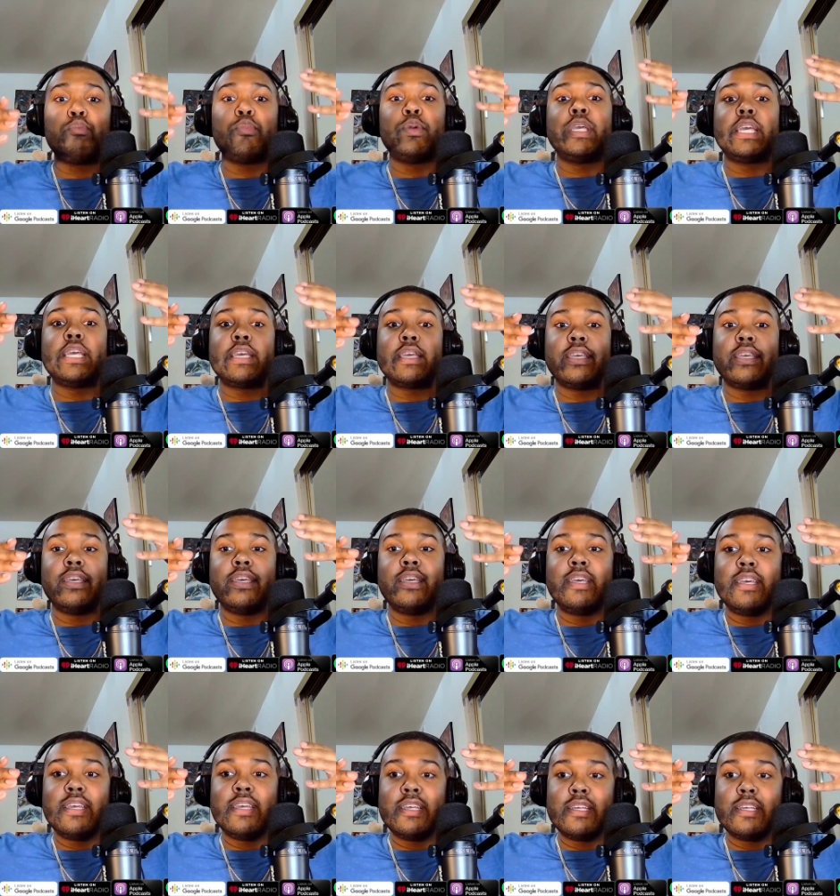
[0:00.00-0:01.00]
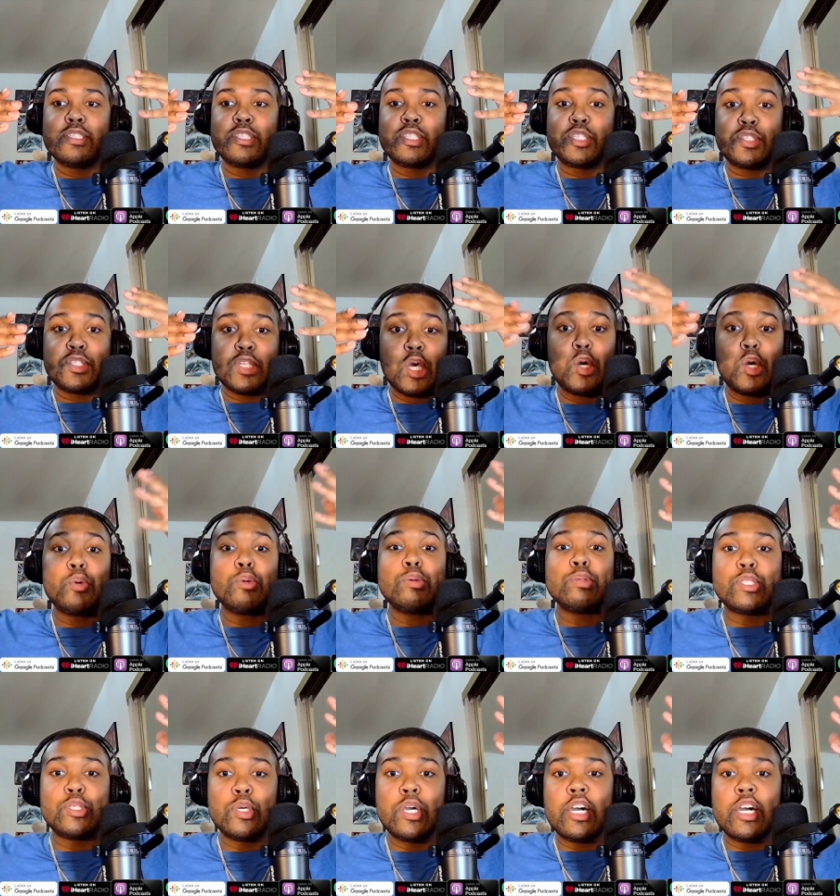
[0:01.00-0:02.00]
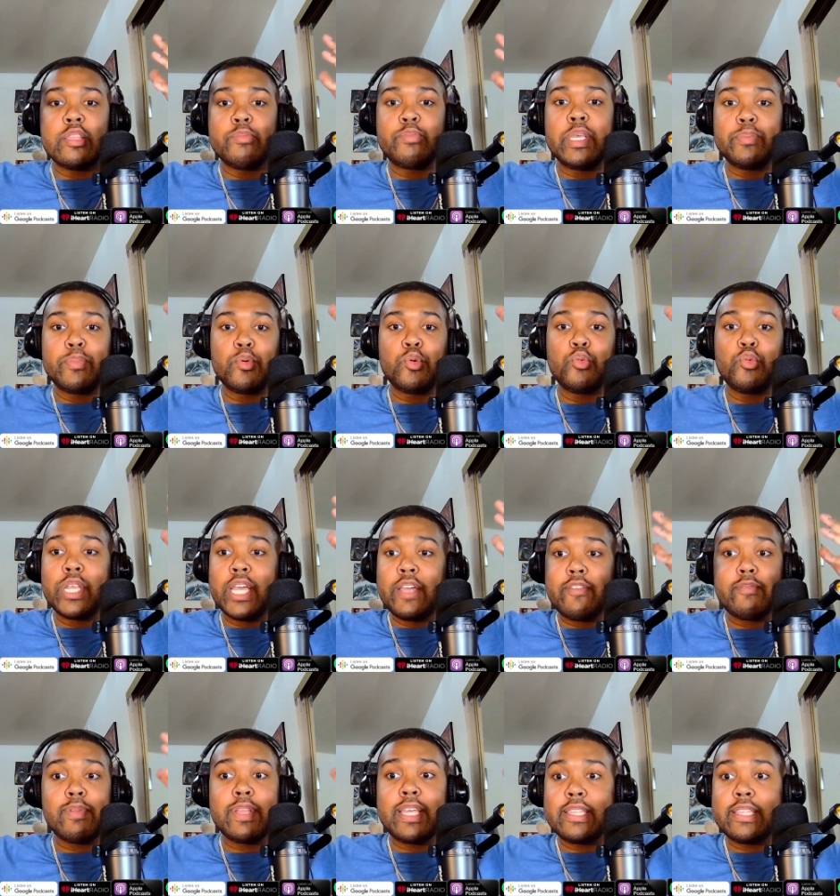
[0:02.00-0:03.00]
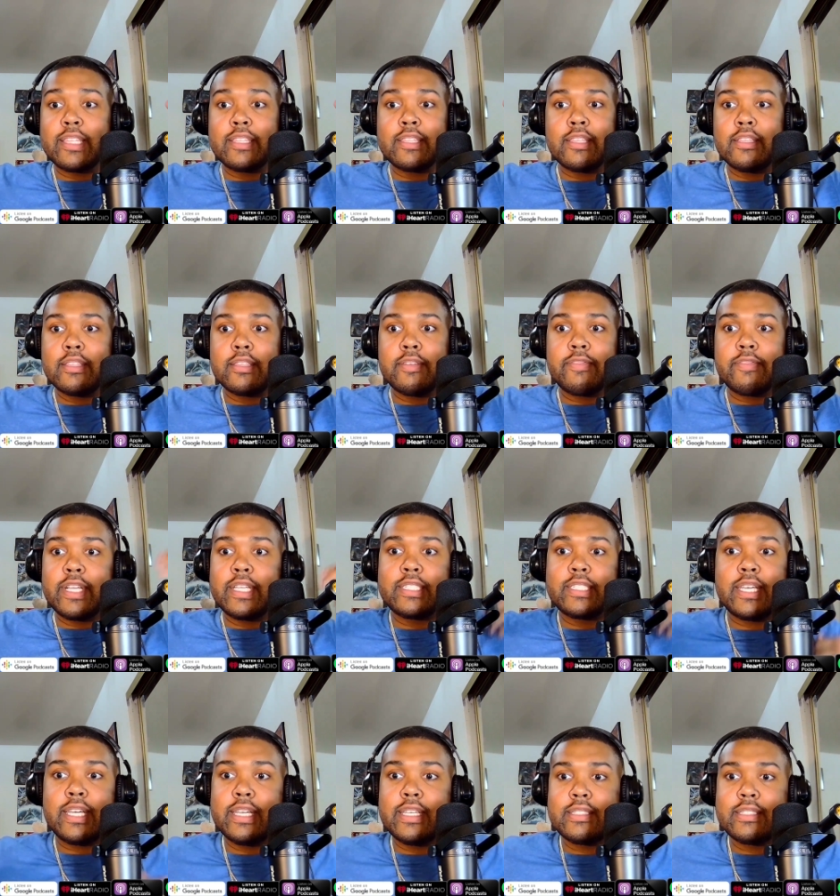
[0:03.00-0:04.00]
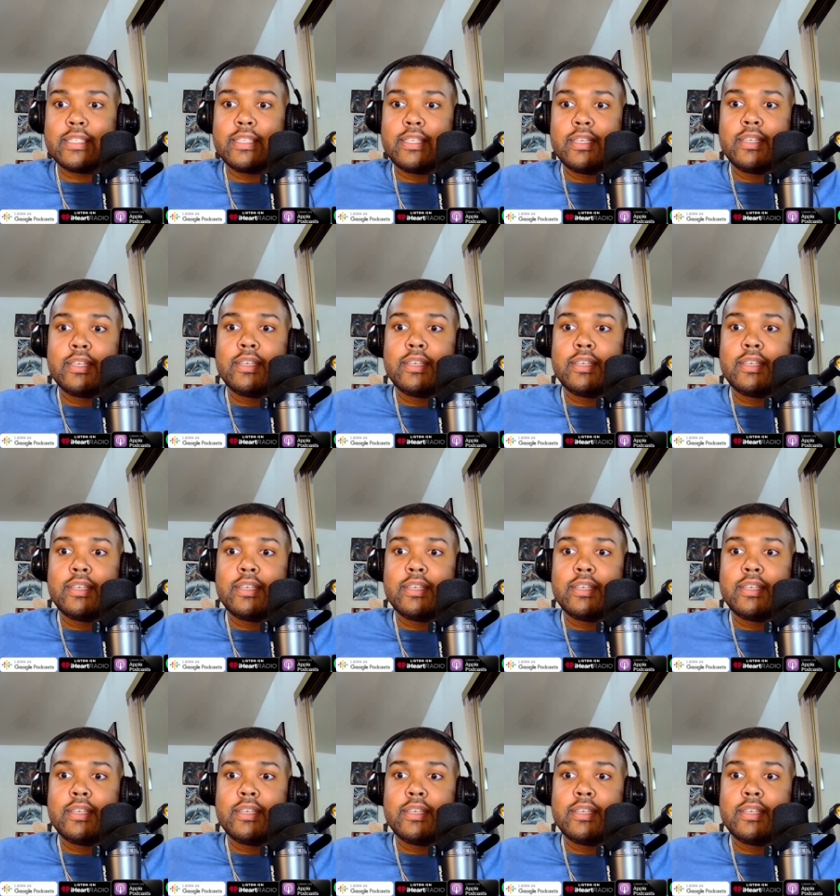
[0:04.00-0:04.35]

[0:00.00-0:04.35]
being shown to other people who never played the, the franchise.